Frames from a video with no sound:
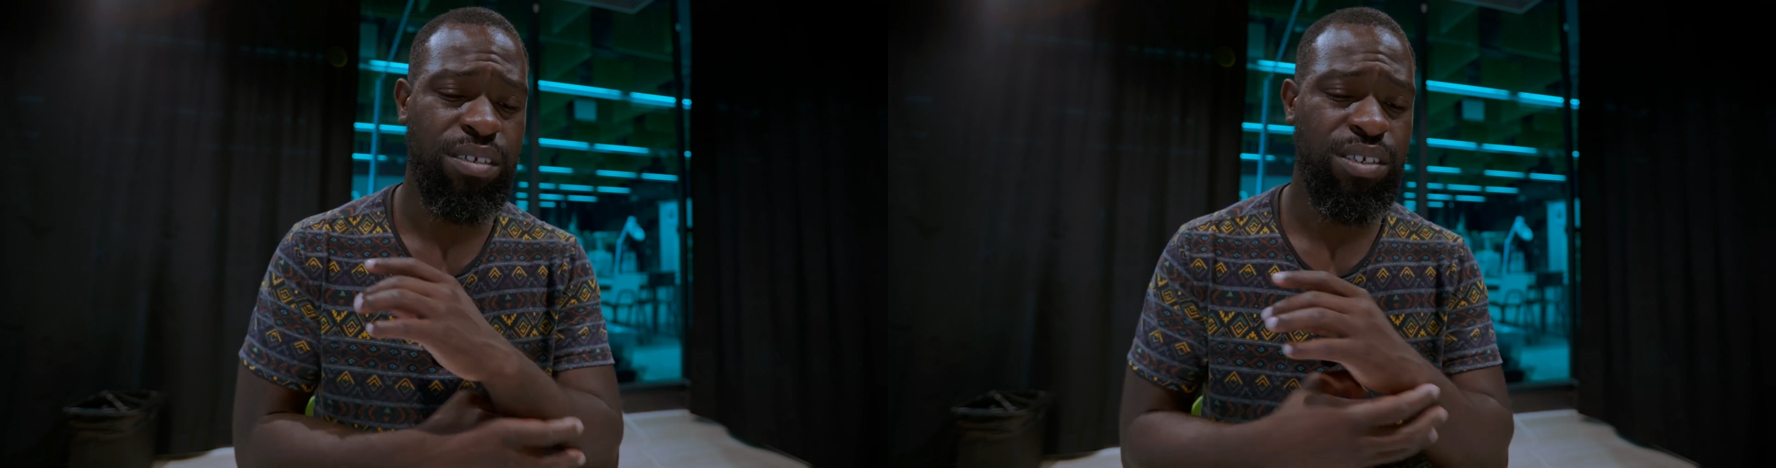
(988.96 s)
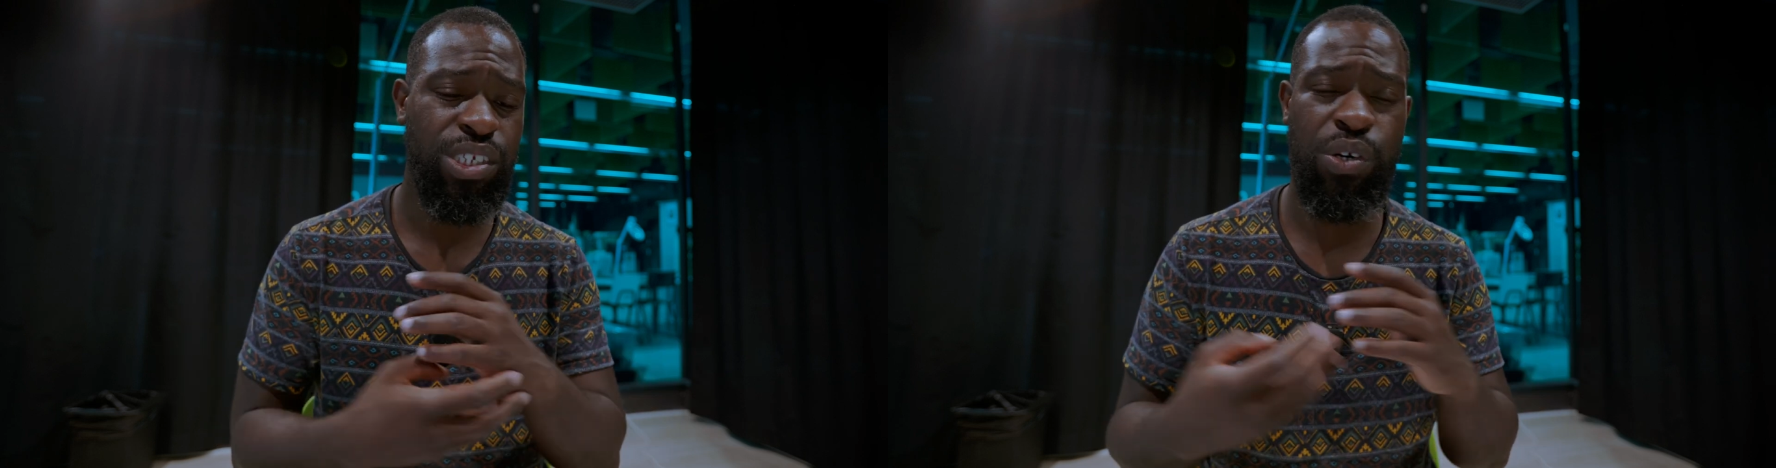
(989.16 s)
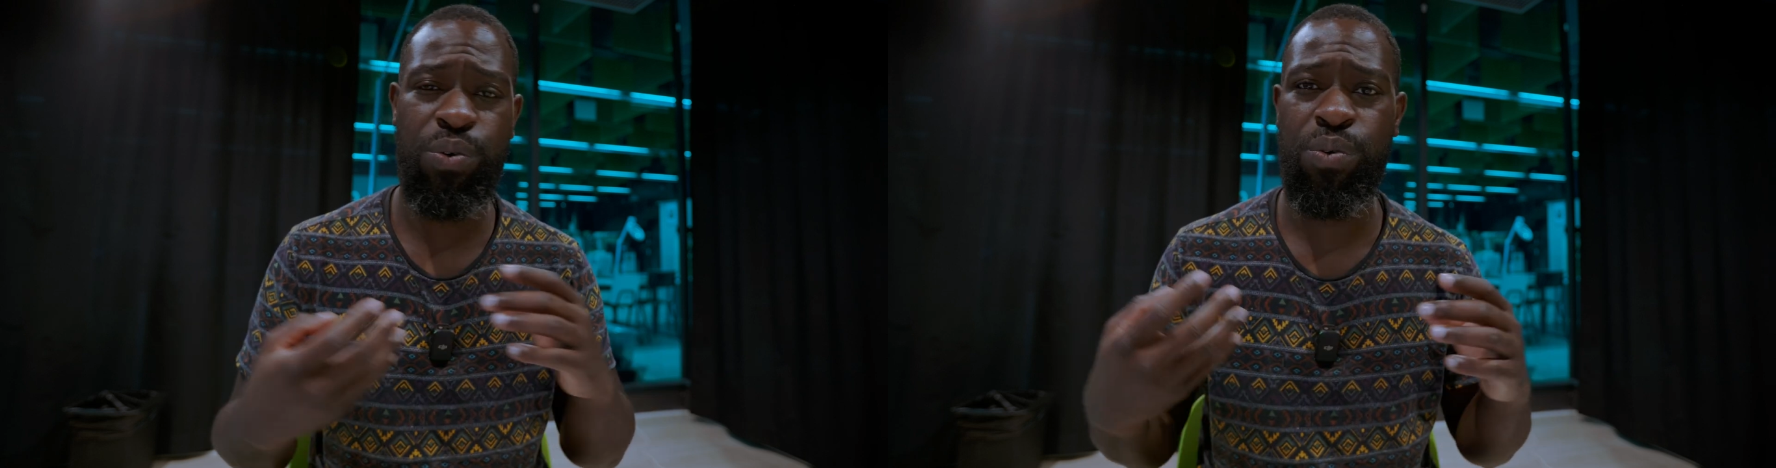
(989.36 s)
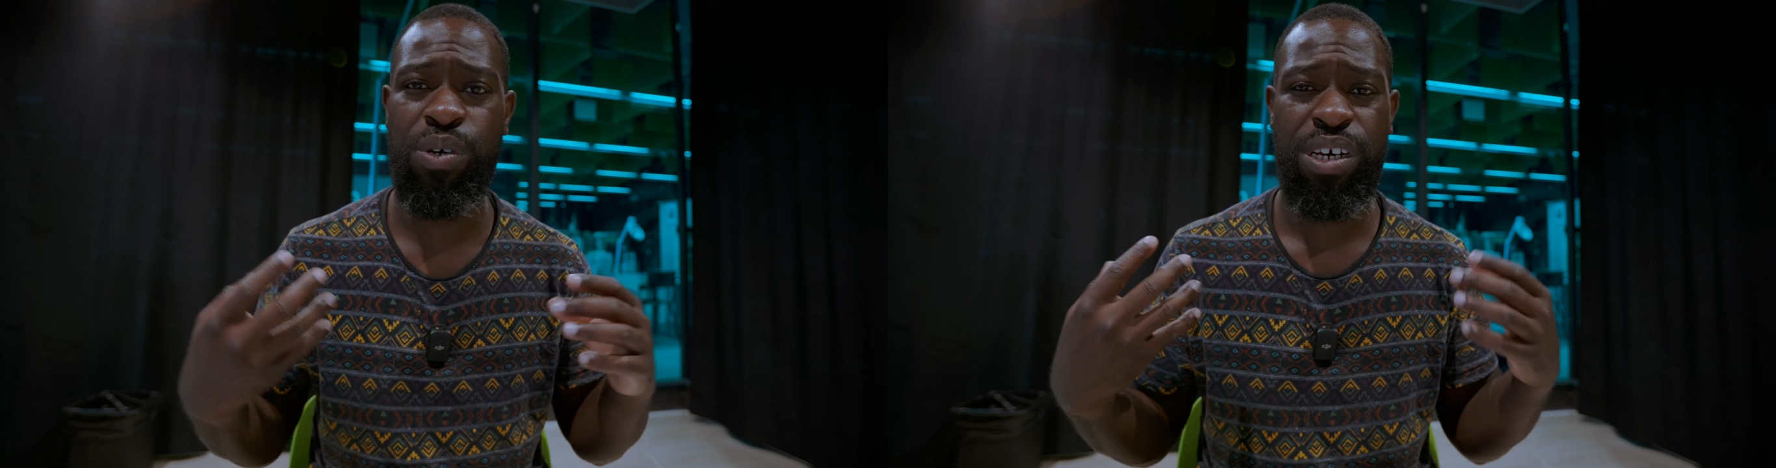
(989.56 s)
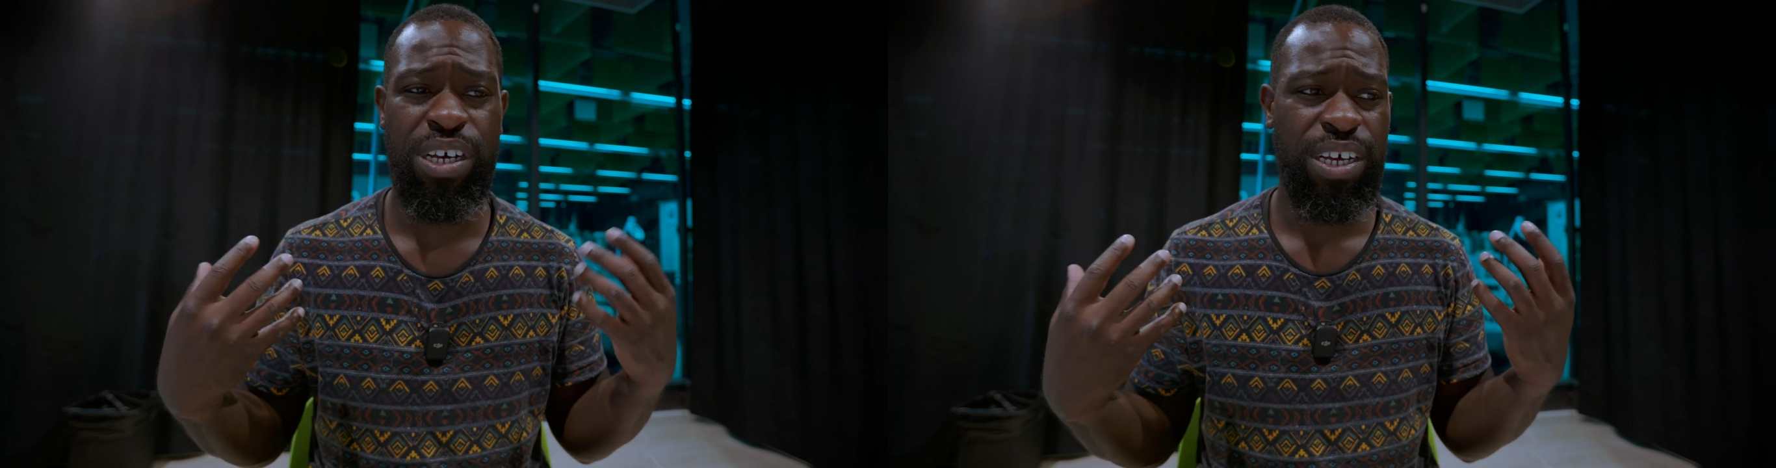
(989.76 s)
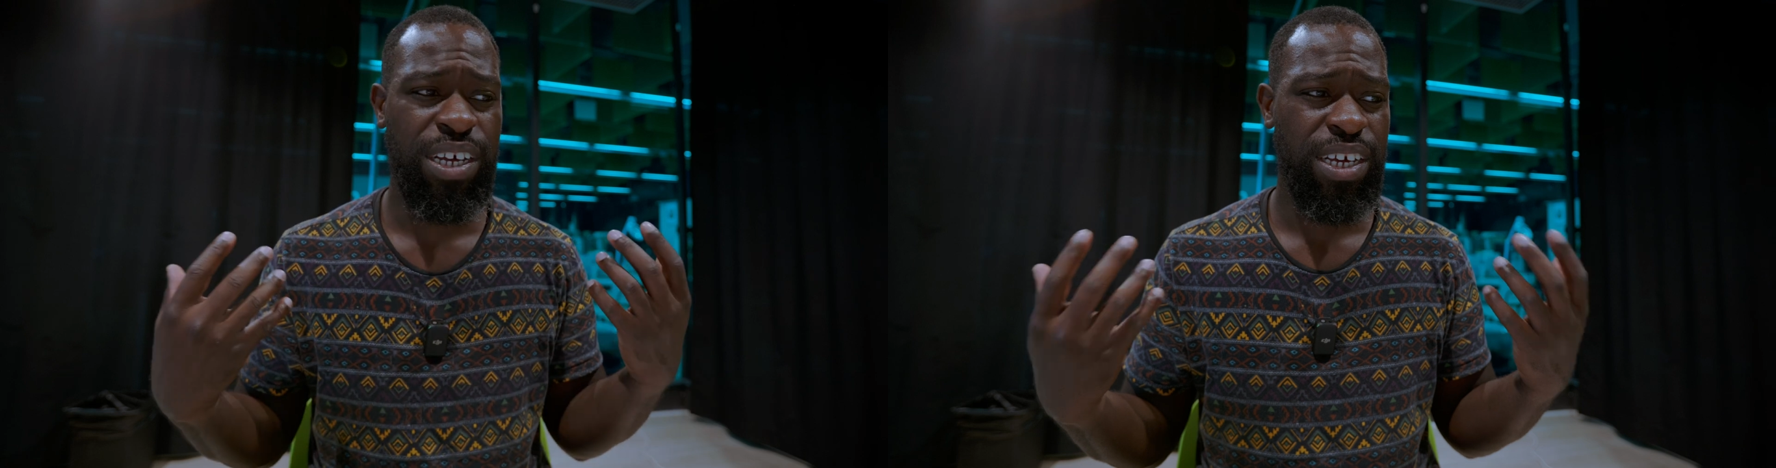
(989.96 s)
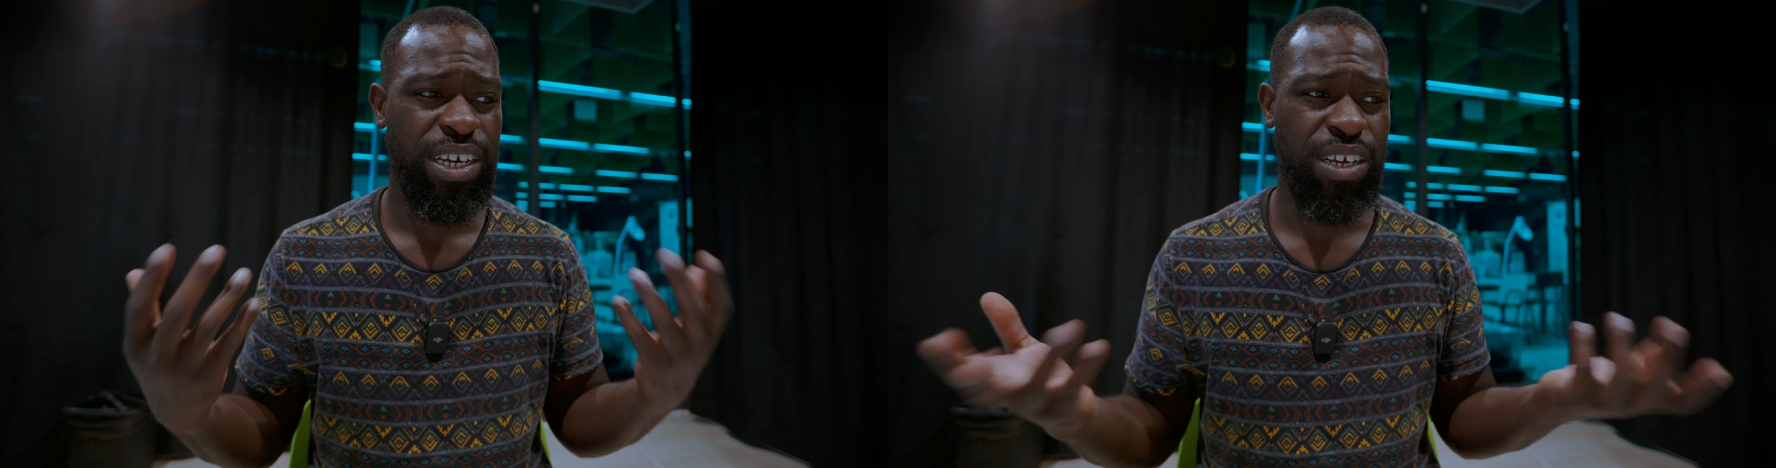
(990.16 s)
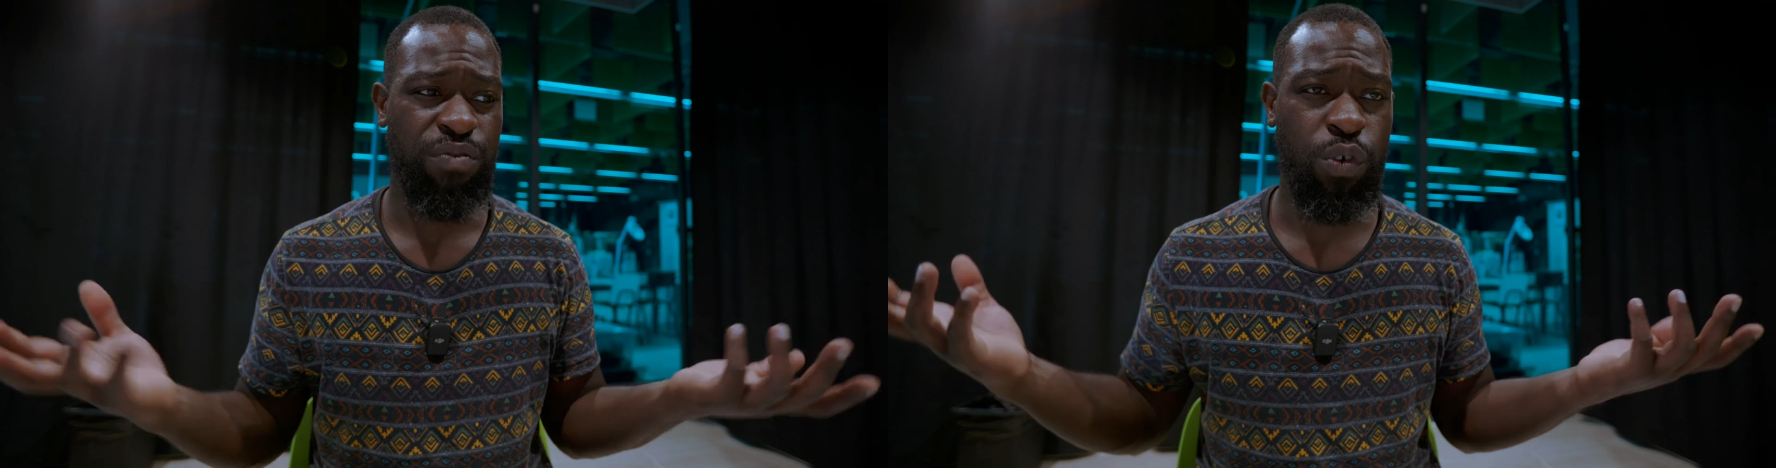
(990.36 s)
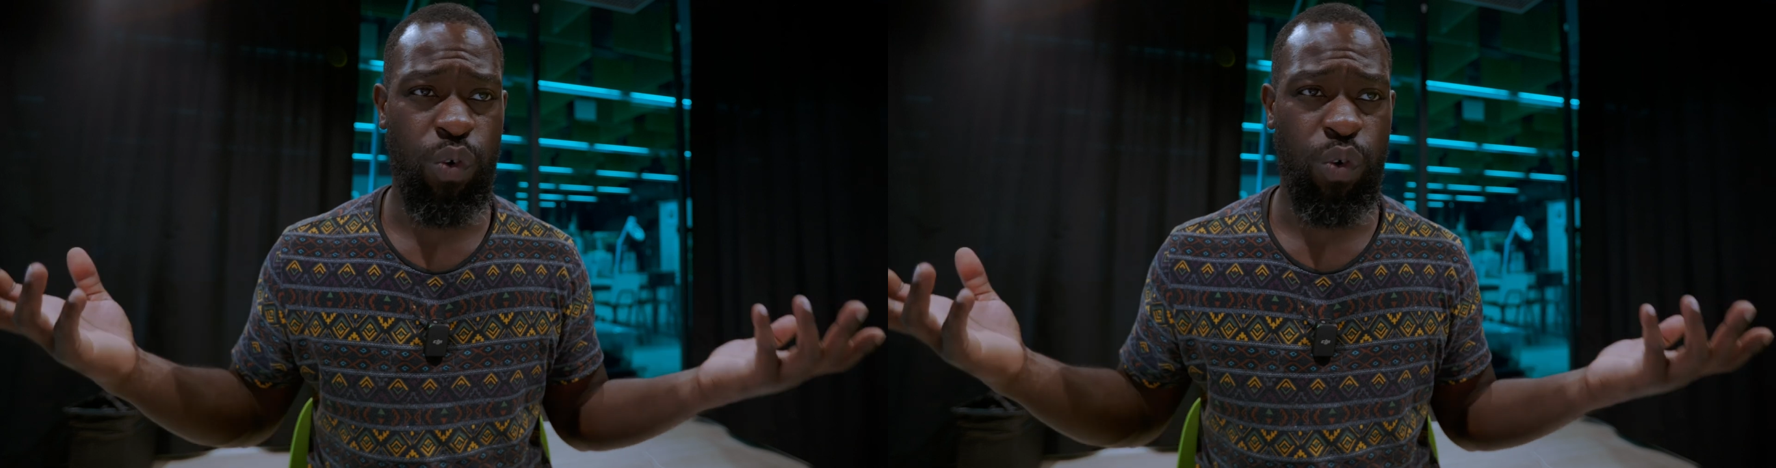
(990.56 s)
So if